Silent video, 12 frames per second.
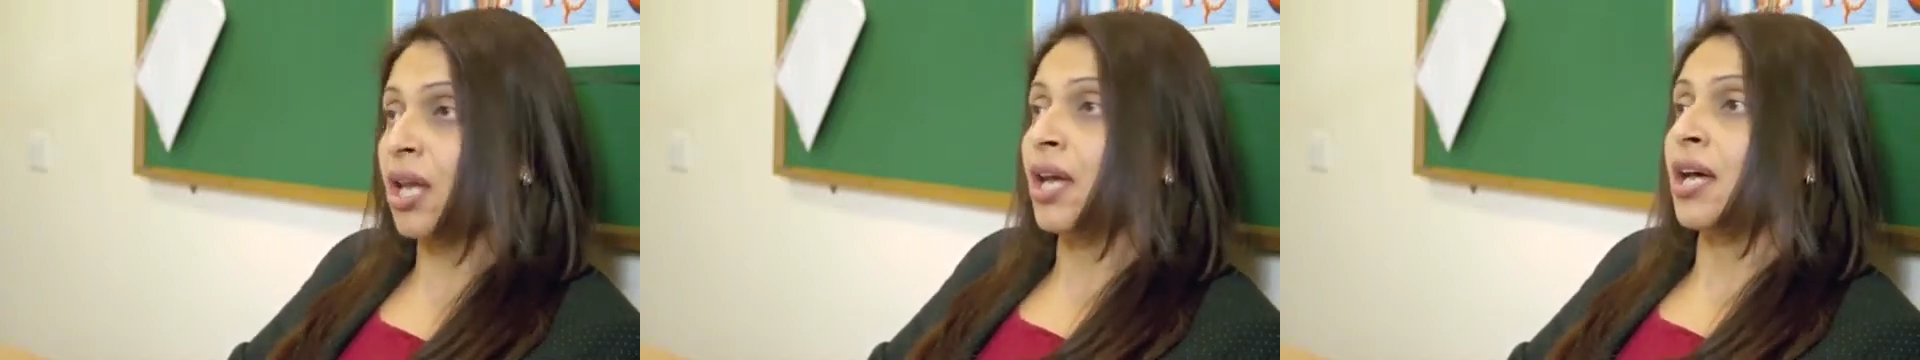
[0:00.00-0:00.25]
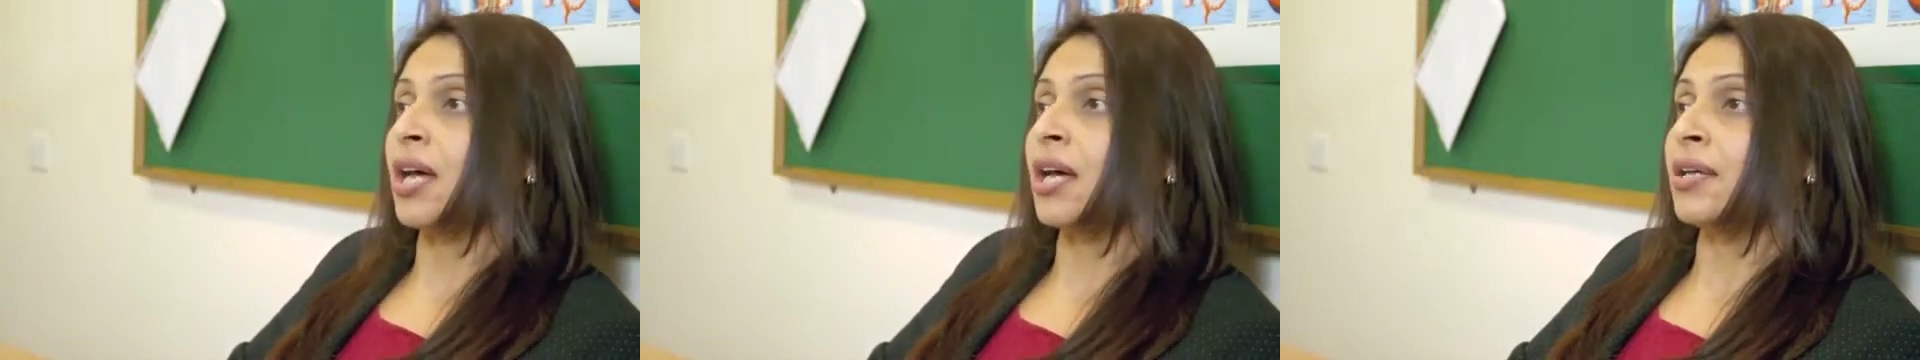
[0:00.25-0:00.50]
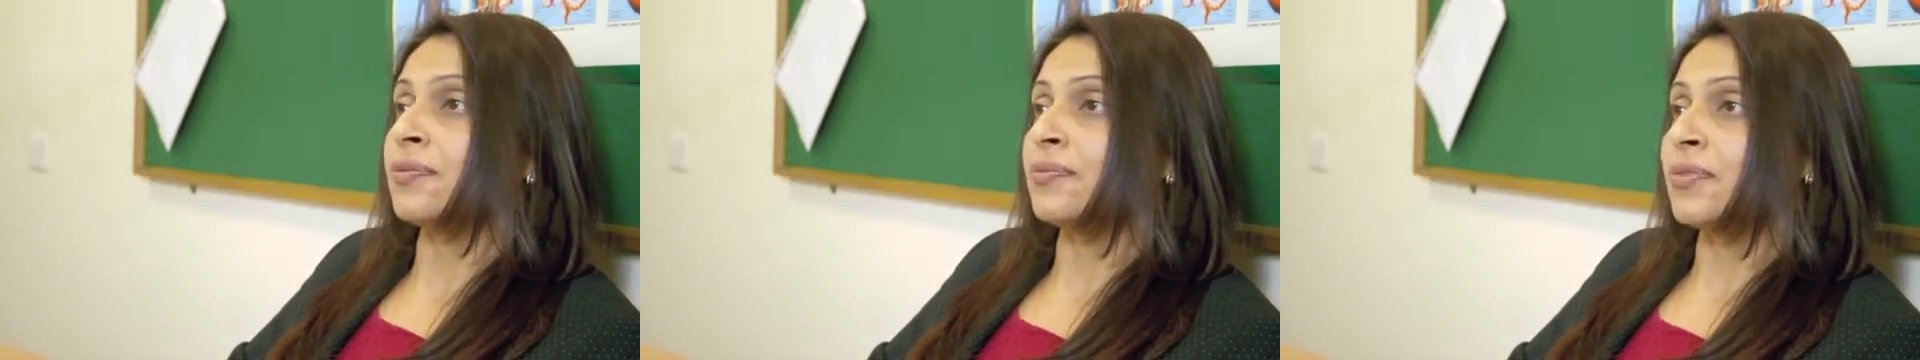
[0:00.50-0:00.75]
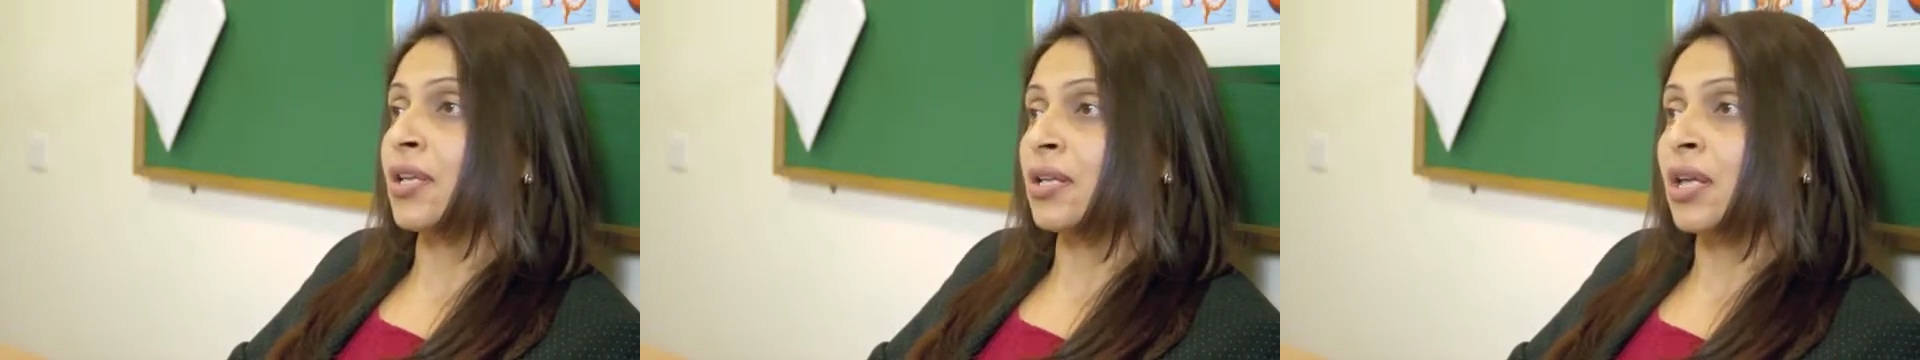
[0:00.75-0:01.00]

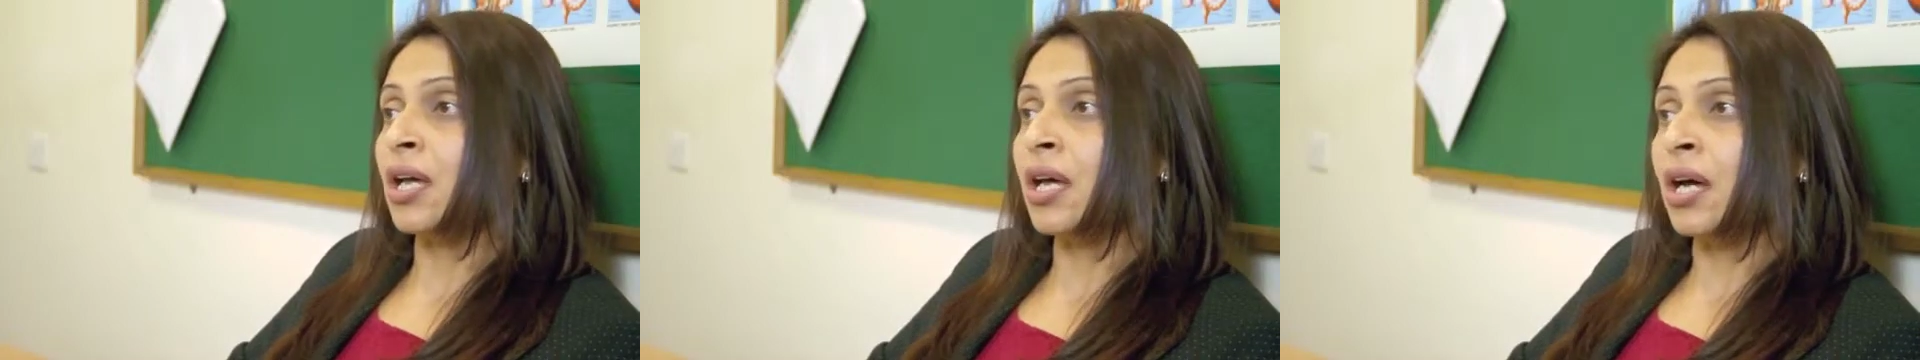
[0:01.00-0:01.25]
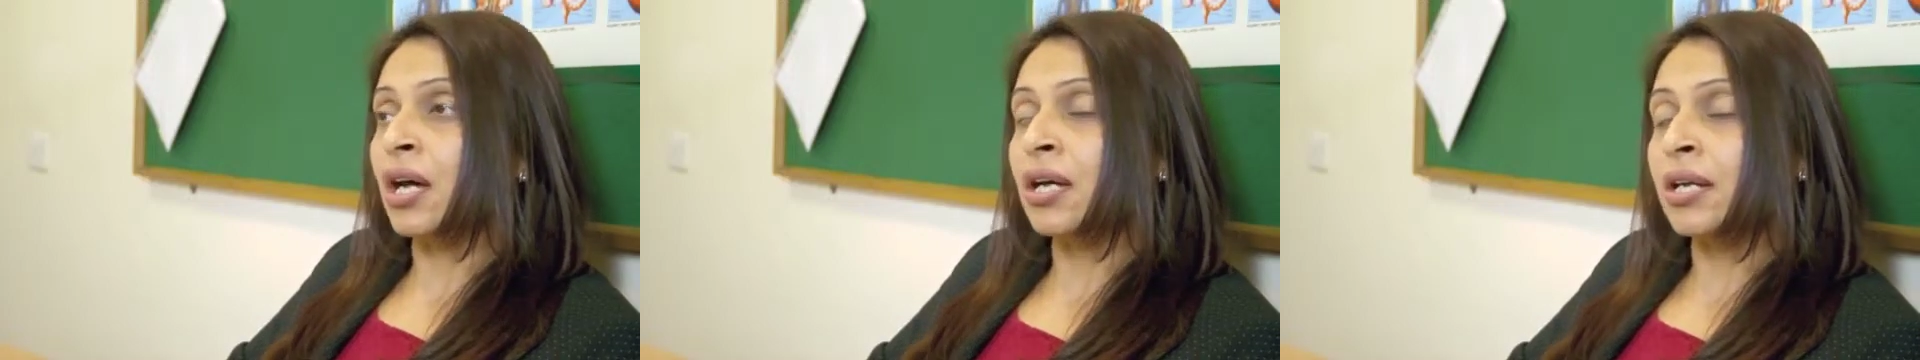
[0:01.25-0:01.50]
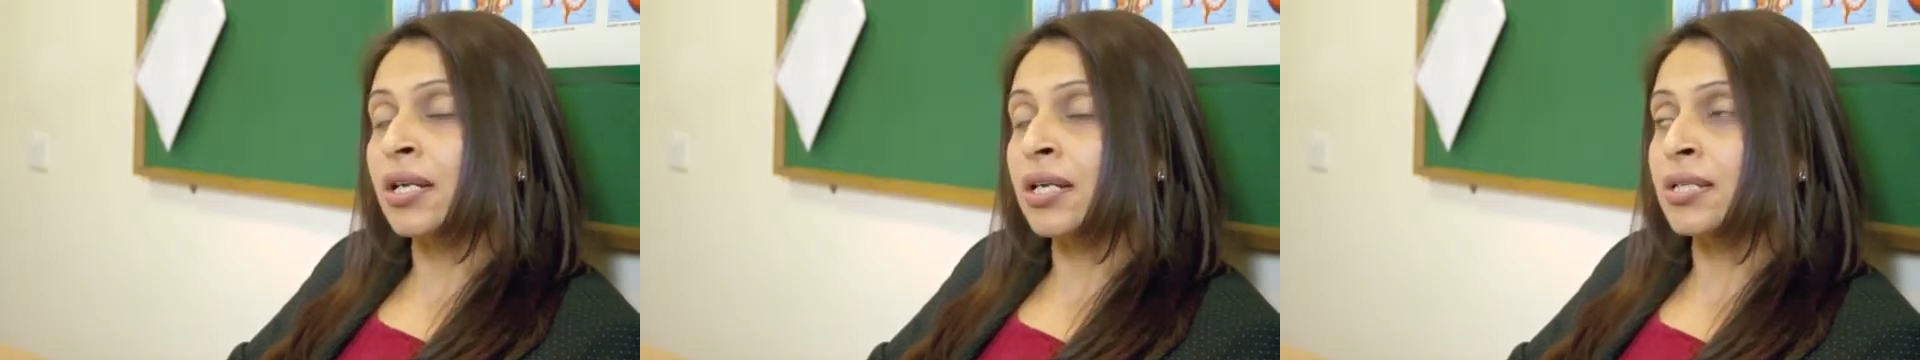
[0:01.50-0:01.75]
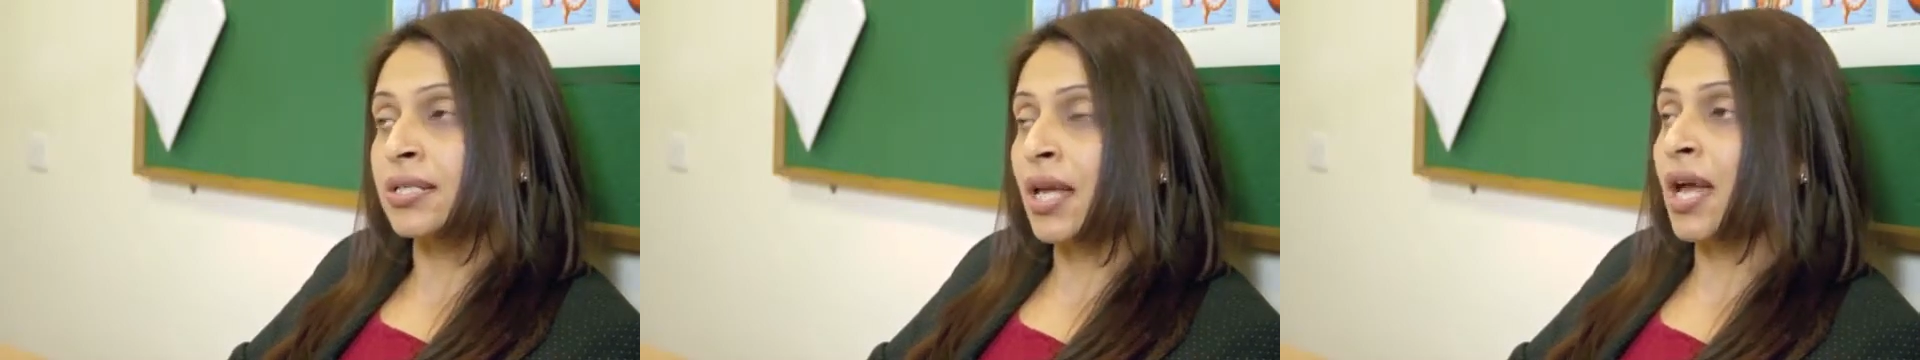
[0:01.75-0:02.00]
a clear
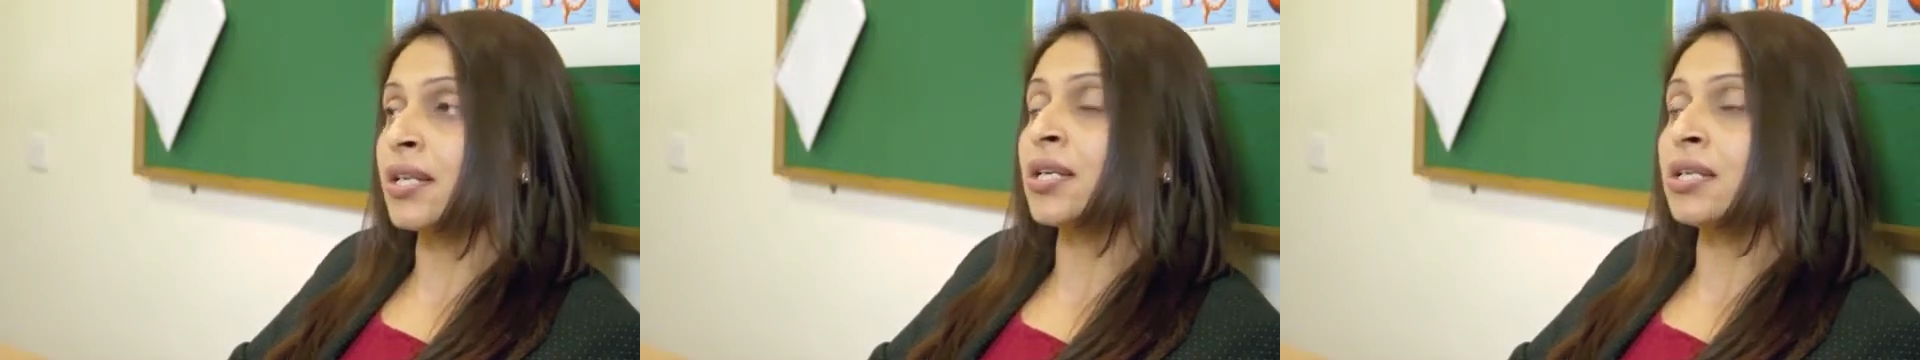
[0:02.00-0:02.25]
scan